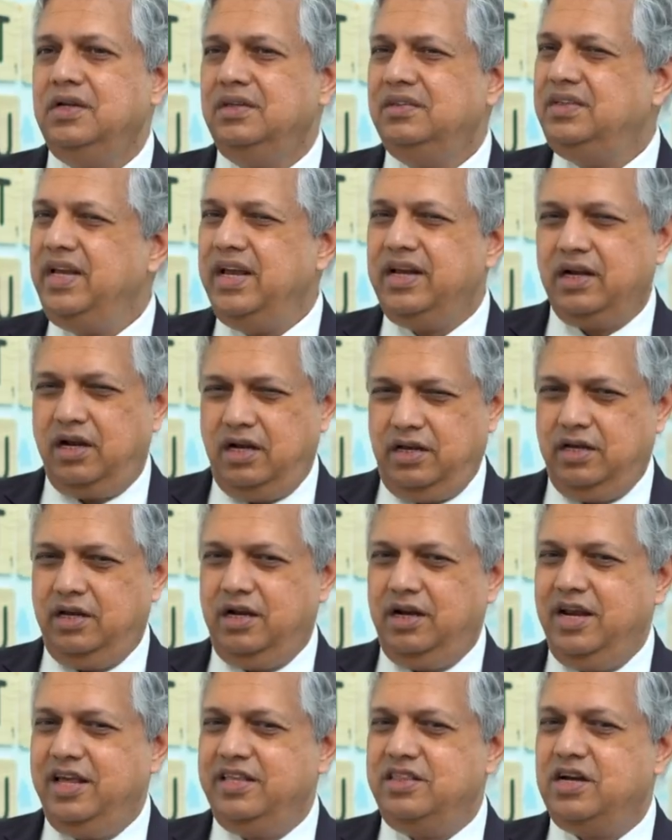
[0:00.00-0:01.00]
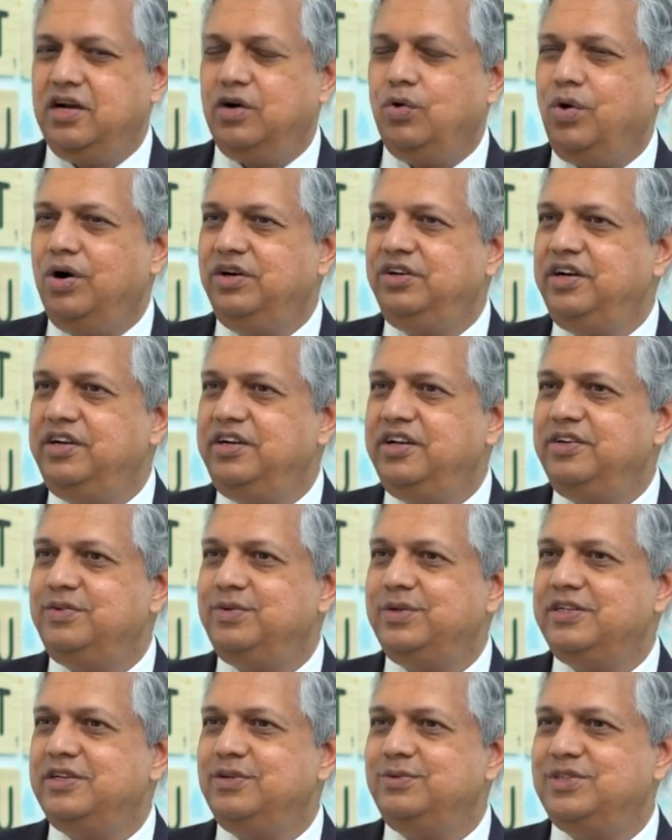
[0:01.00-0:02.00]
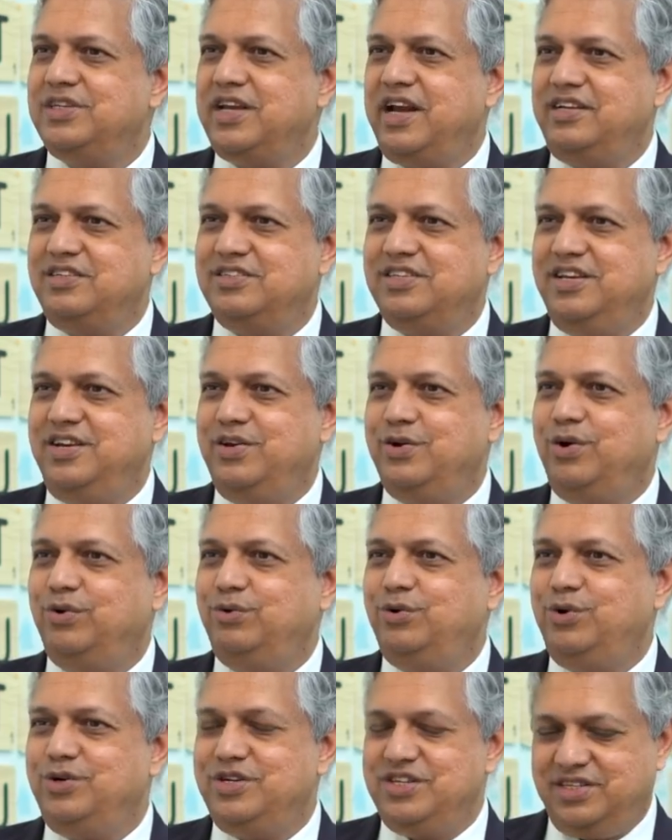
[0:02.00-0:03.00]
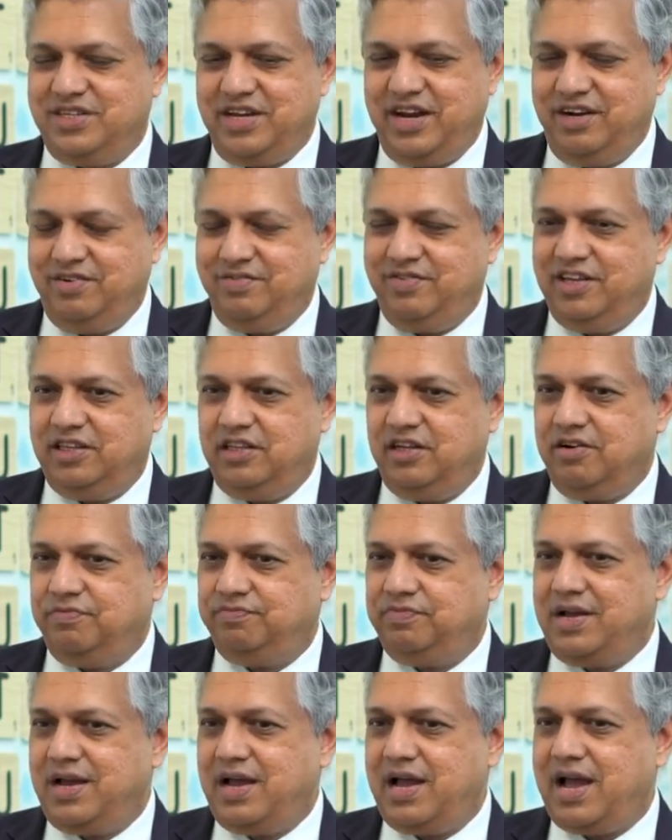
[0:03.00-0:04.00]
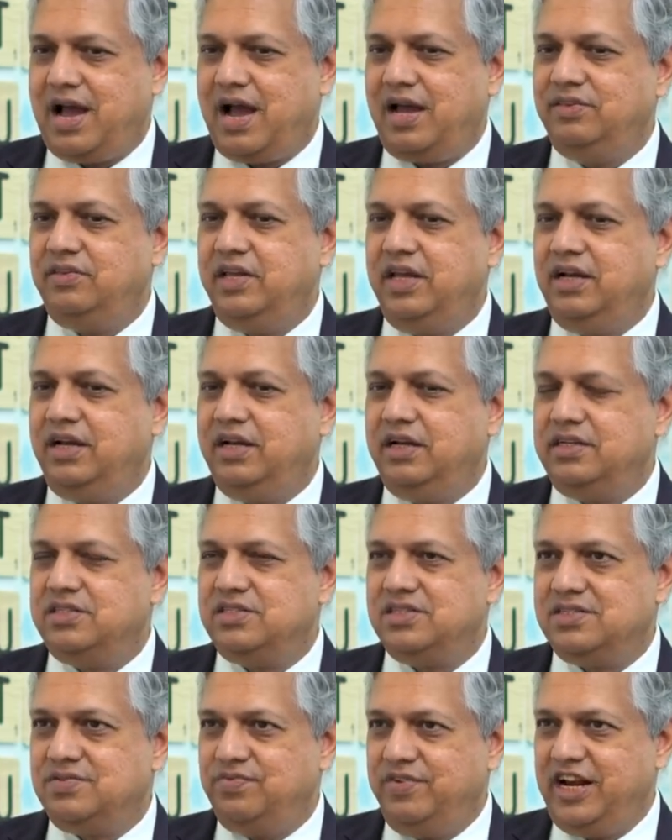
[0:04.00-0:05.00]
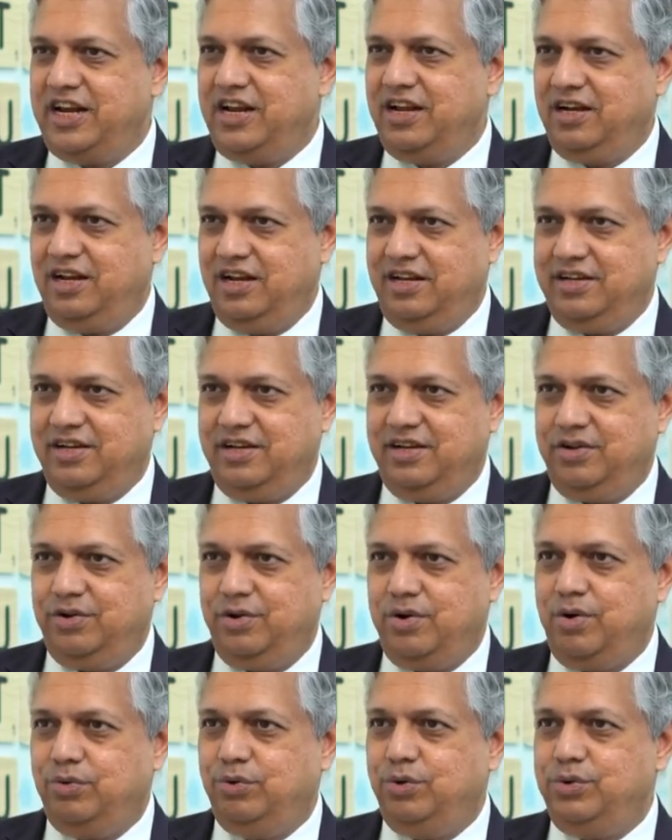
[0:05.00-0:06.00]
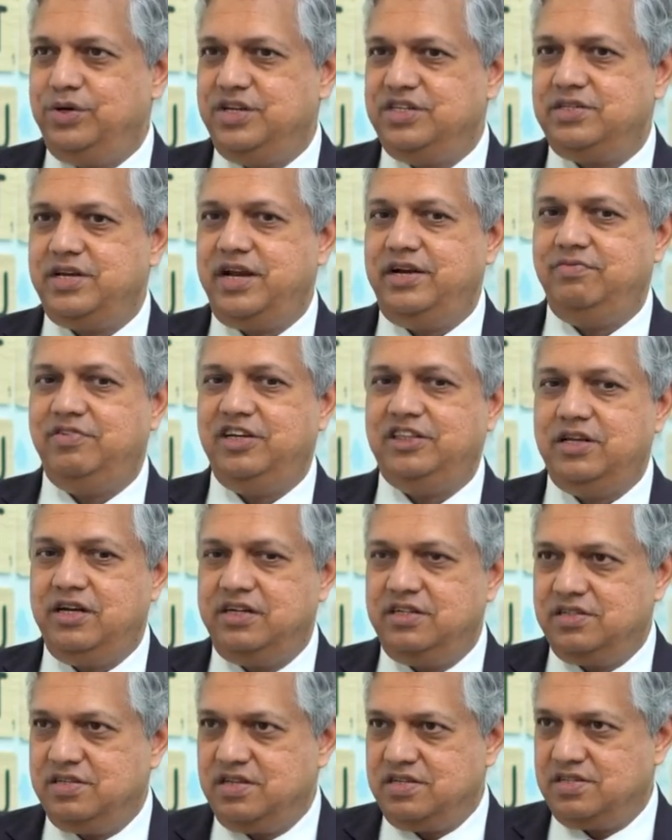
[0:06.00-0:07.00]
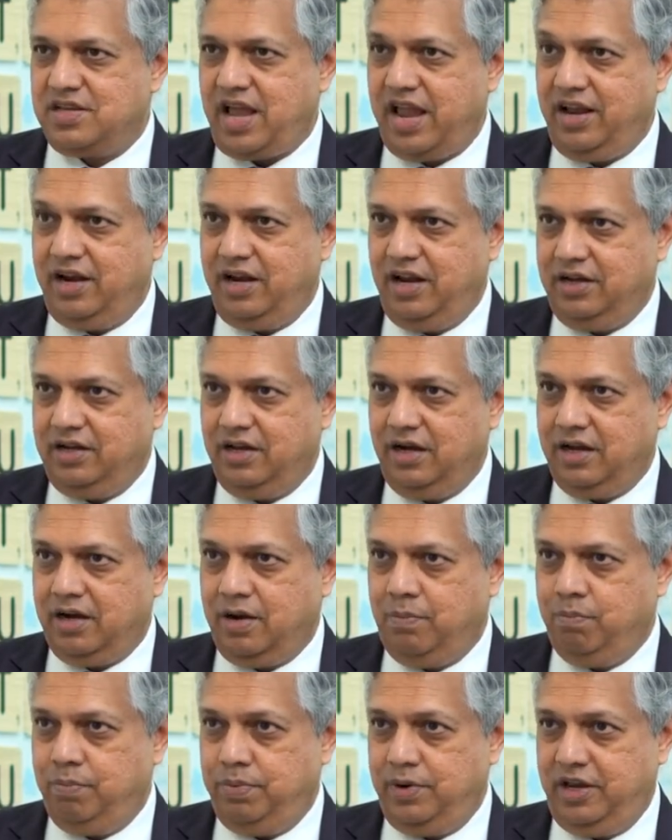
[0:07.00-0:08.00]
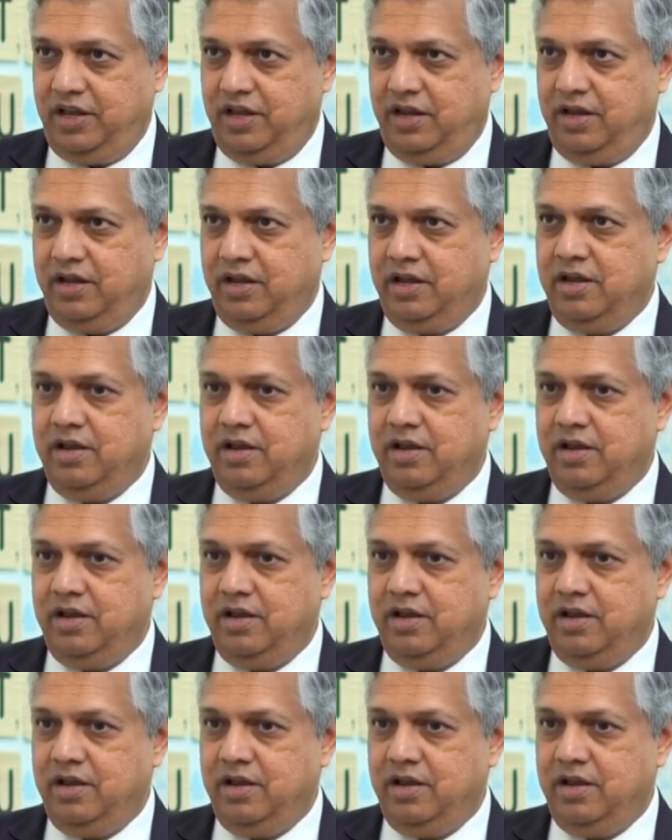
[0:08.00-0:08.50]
See, clearly the quantitative side, see, you have to decide whether, I think it's very clear. You have to decide whether it's a cyclical company,